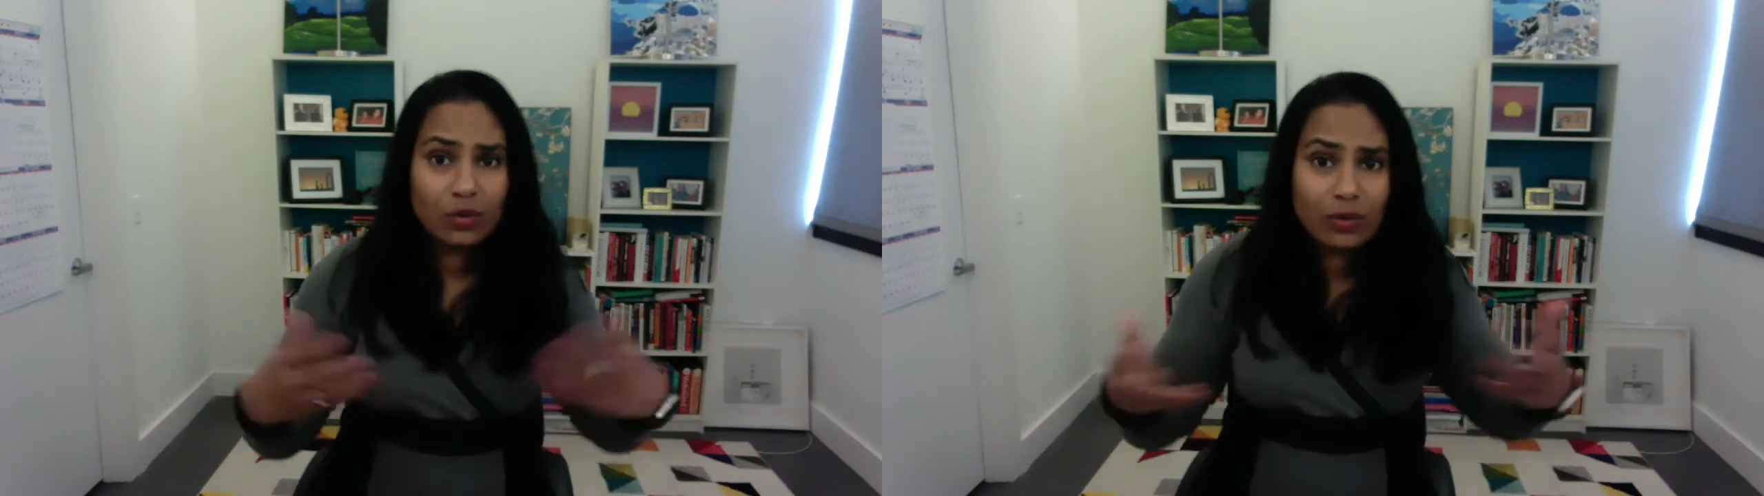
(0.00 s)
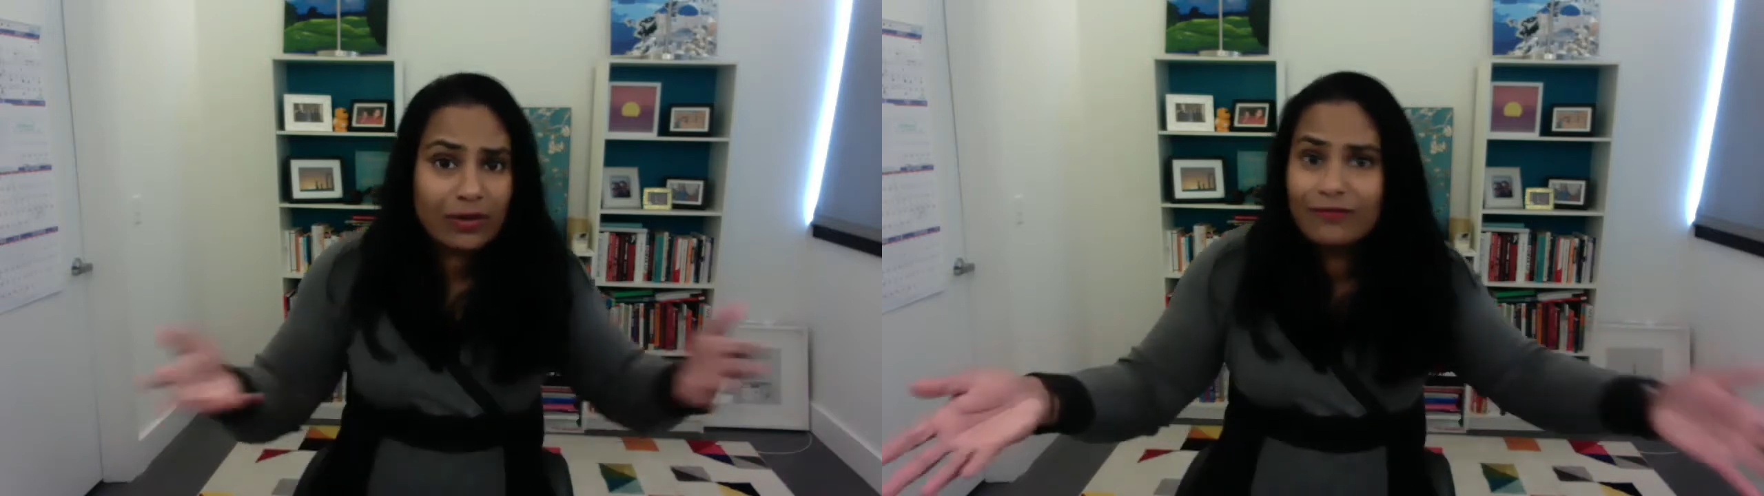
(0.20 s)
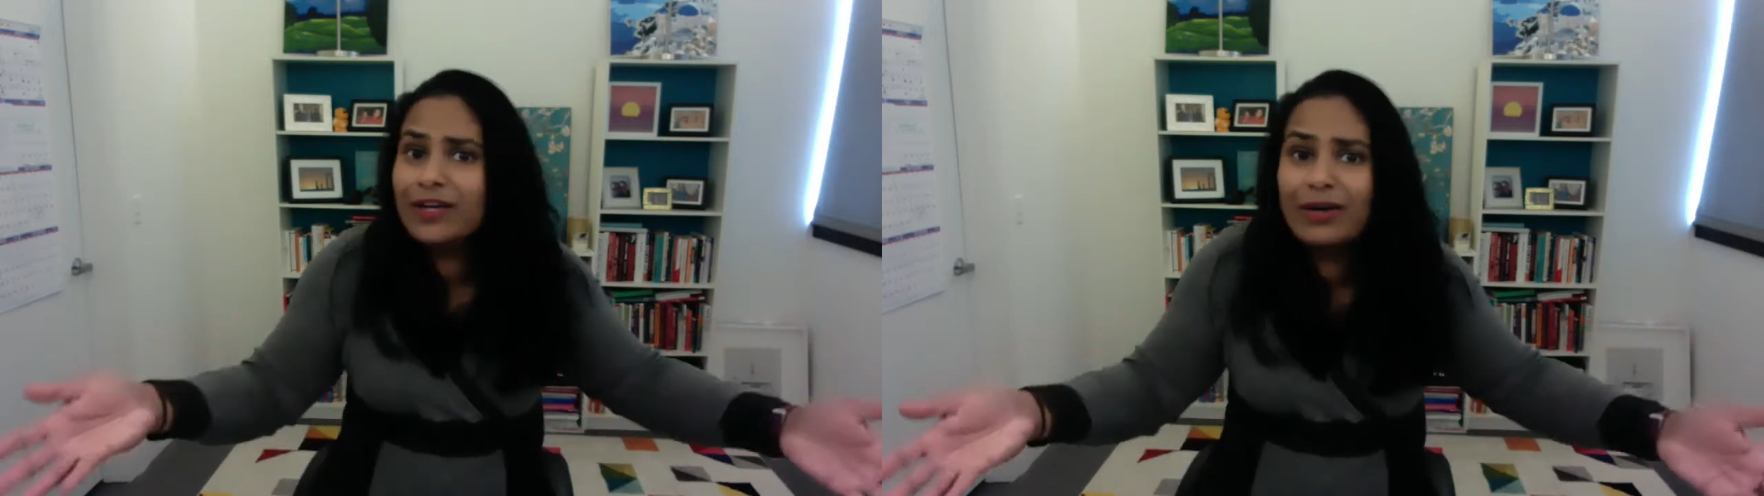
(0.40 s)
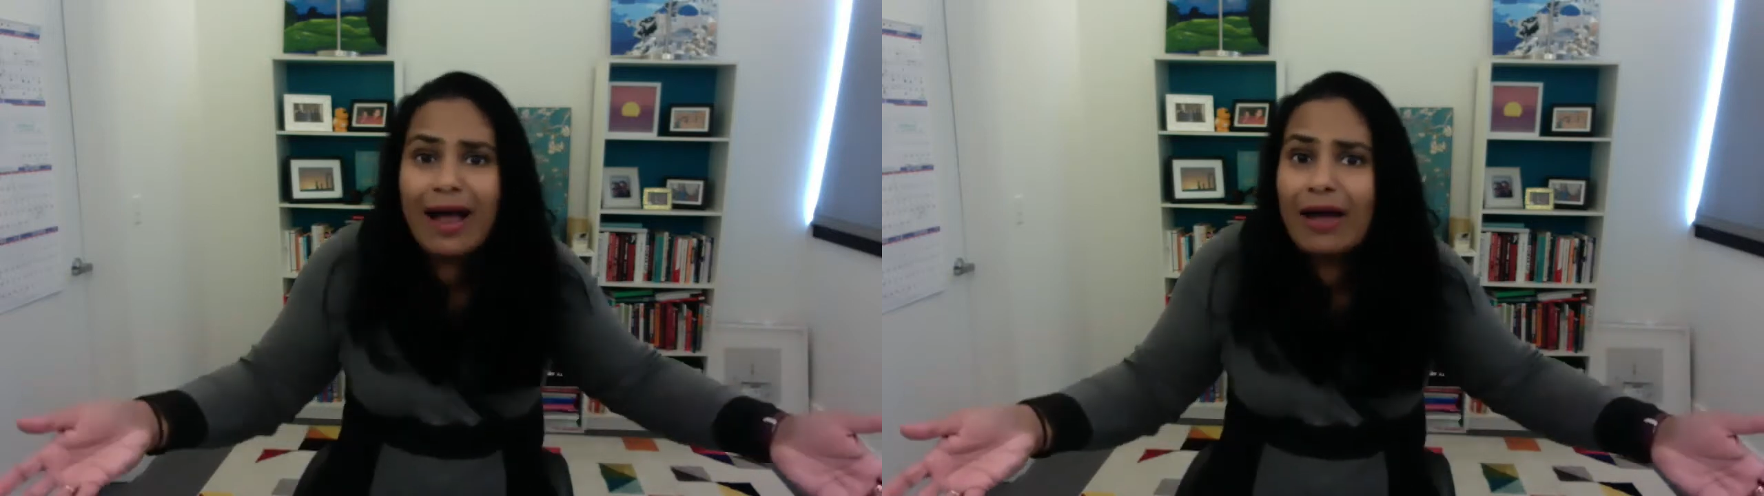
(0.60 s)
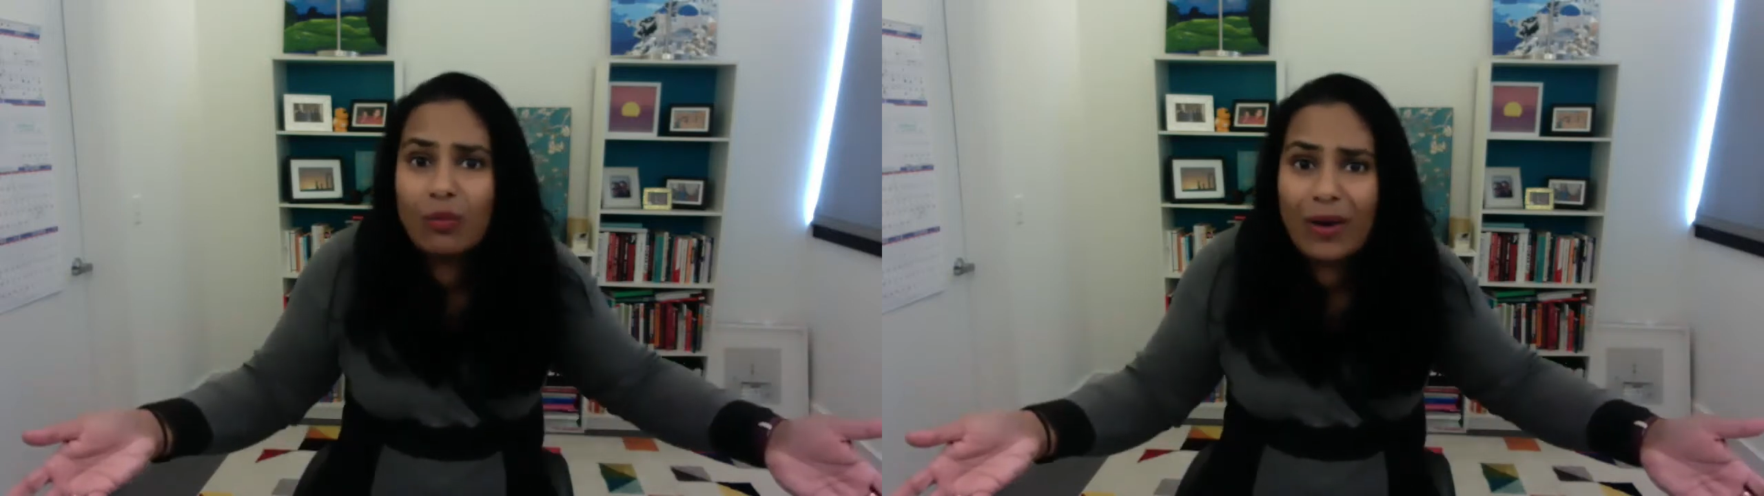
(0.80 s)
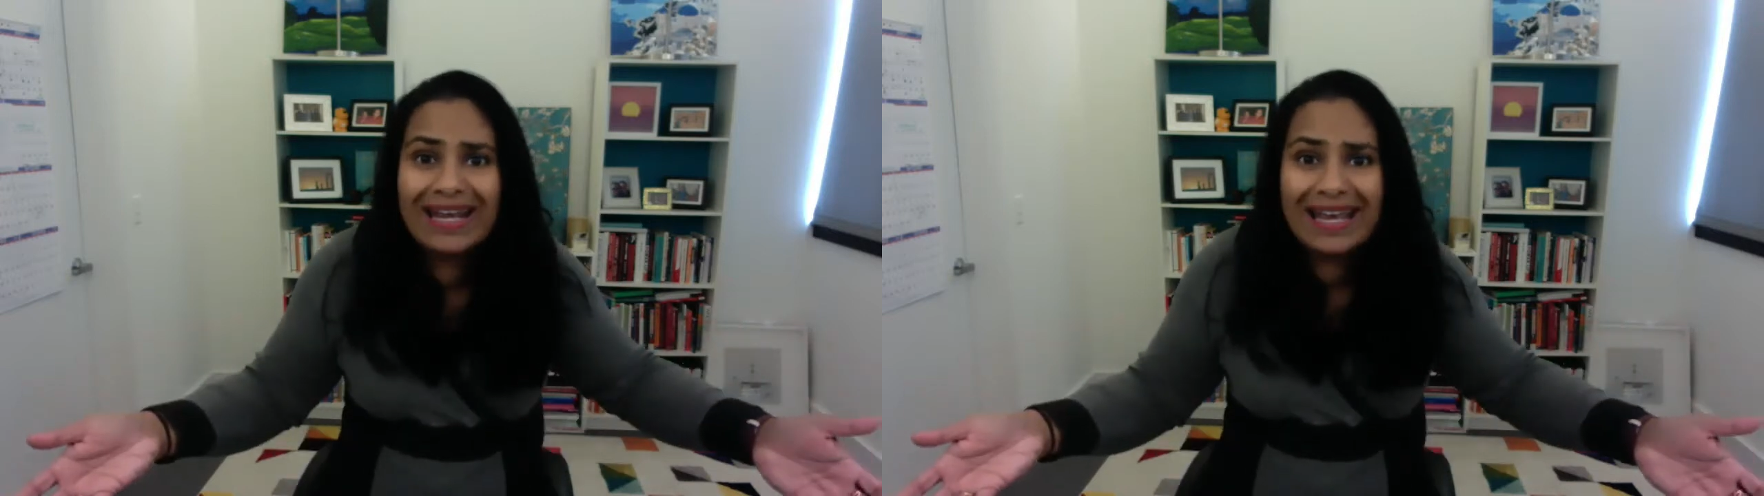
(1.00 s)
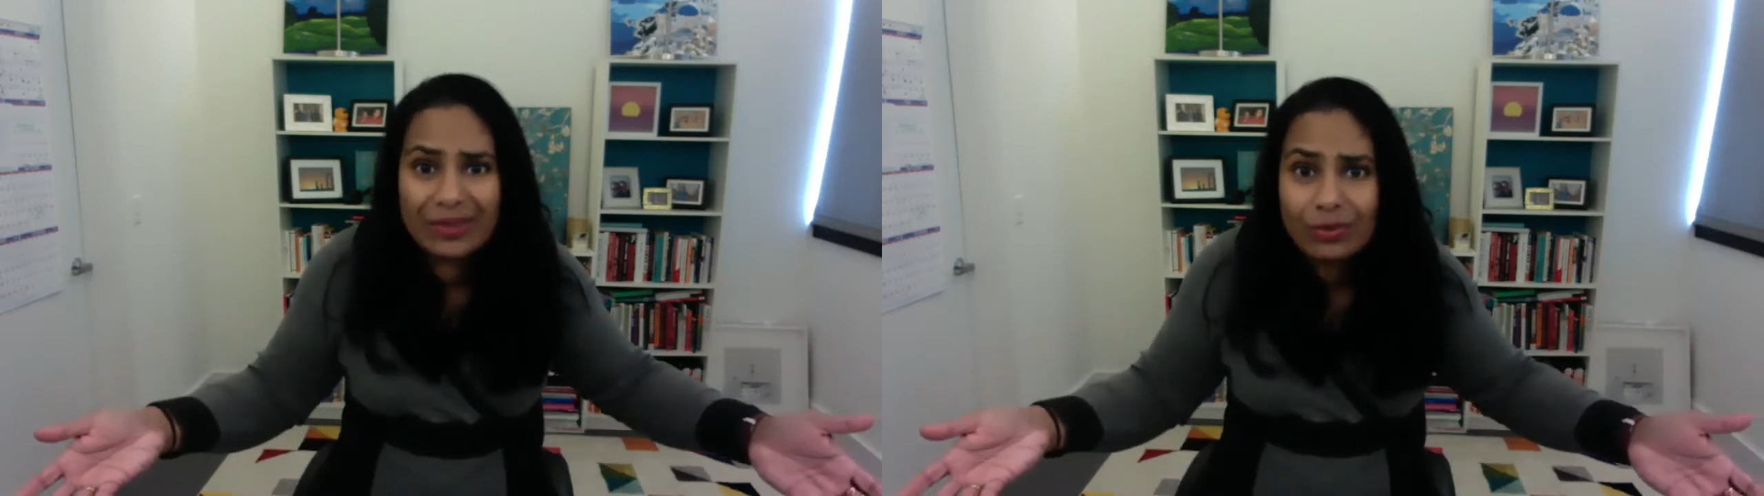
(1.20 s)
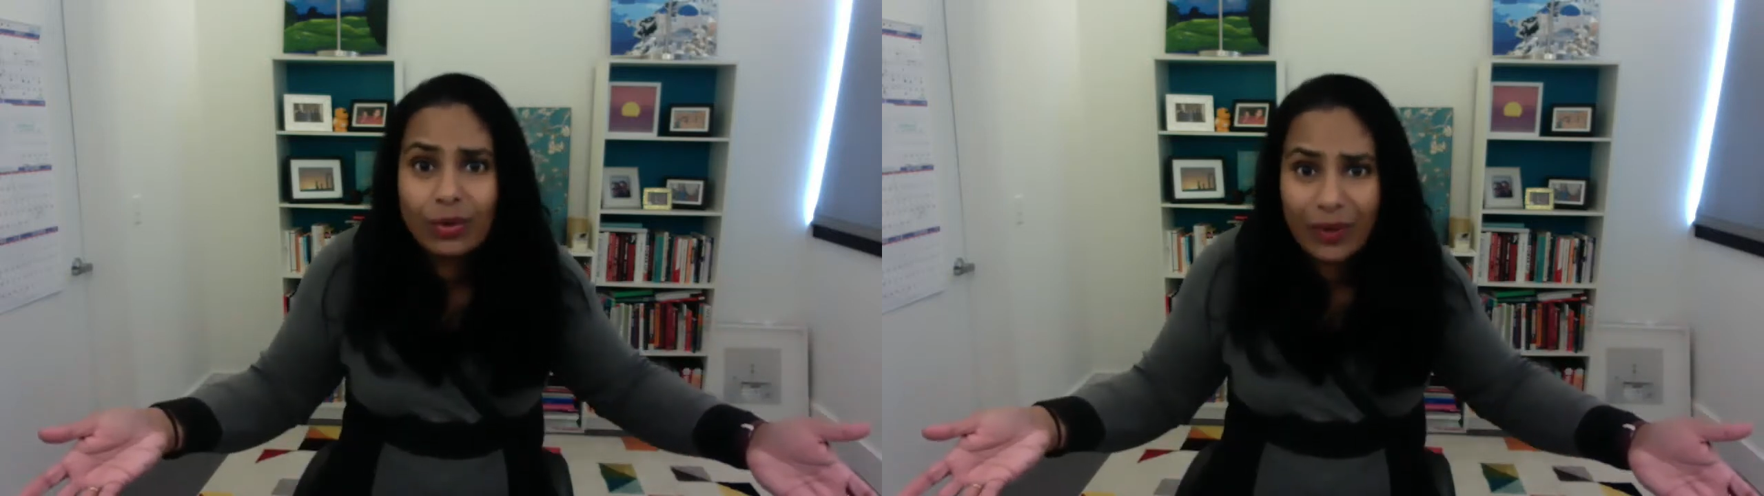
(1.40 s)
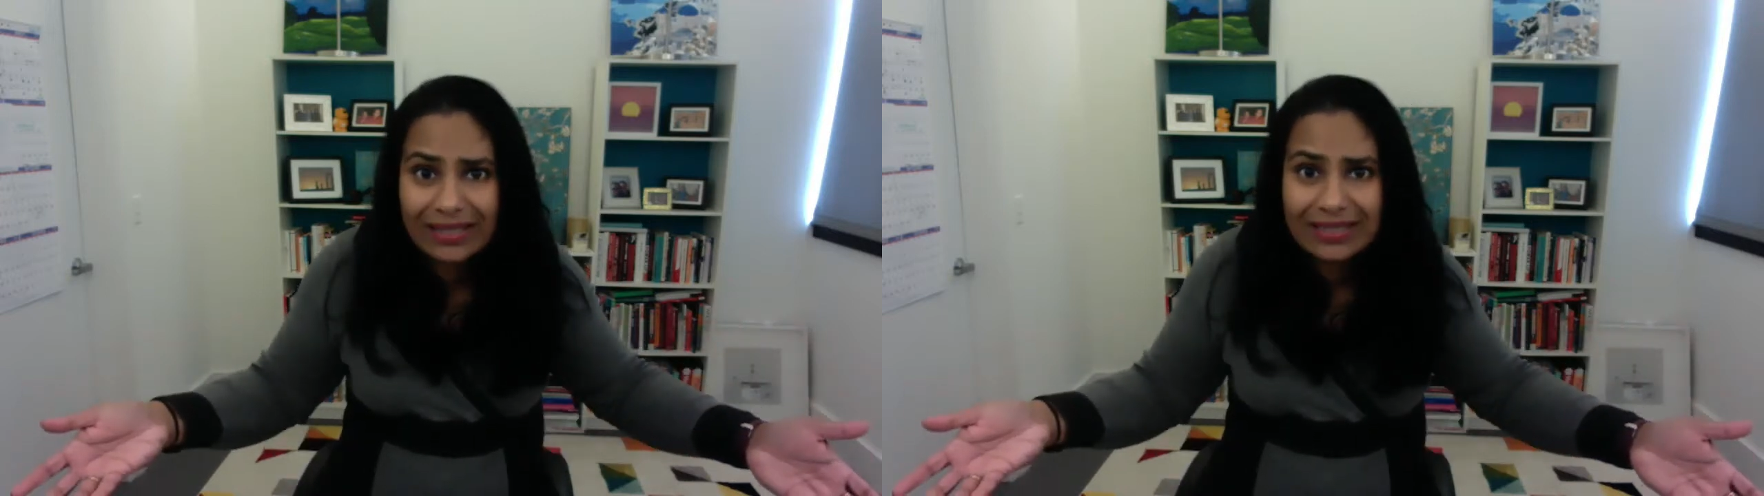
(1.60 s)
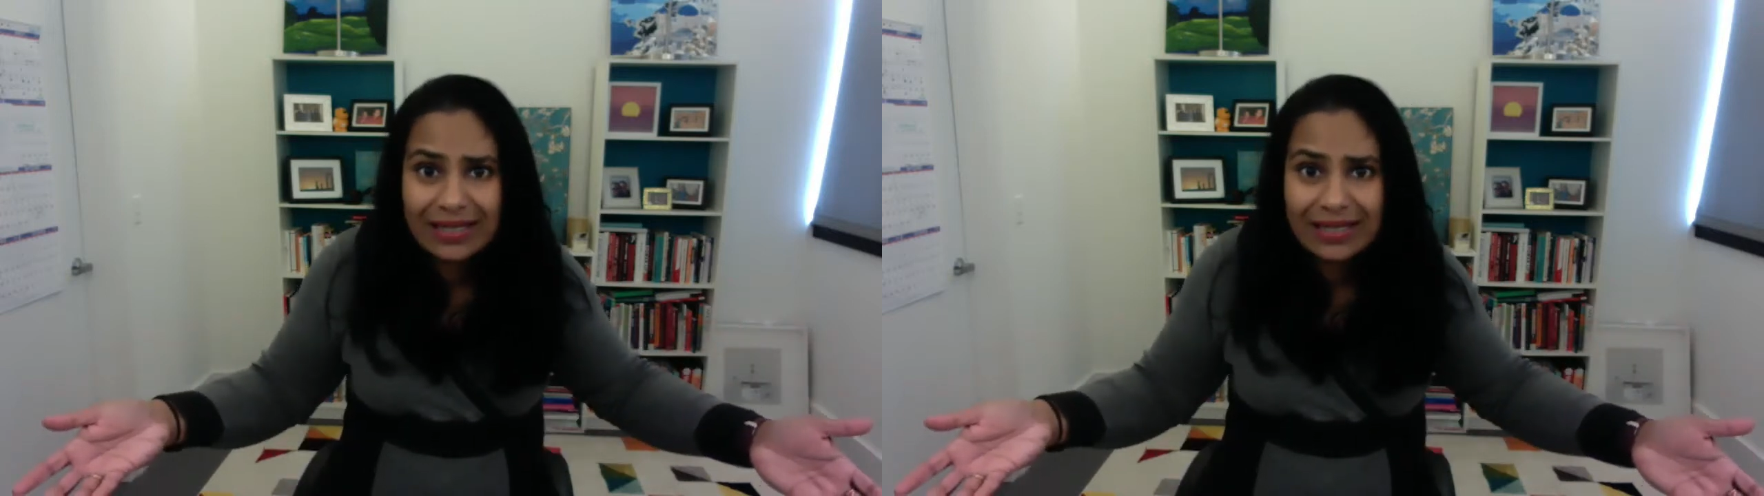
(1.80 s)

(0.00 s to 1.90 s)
you can figure out a way to get through it,